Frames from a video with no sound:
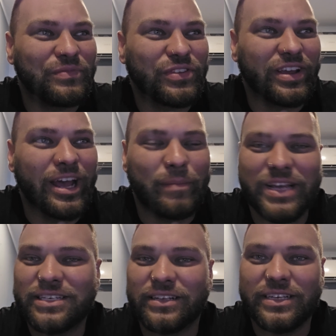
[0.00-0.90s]
So yeah,
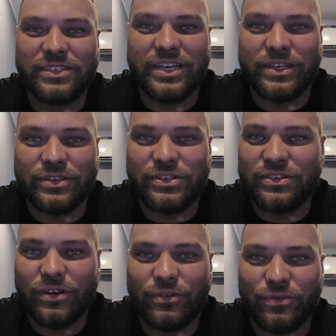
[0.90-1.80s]
basically this
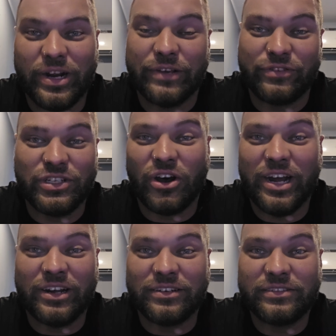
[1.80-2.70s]
thing's ready for
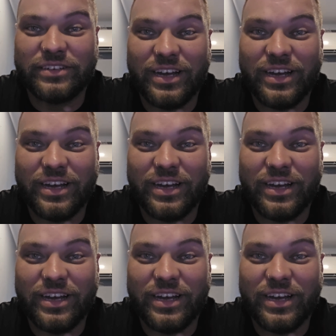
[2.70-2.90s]
dyno.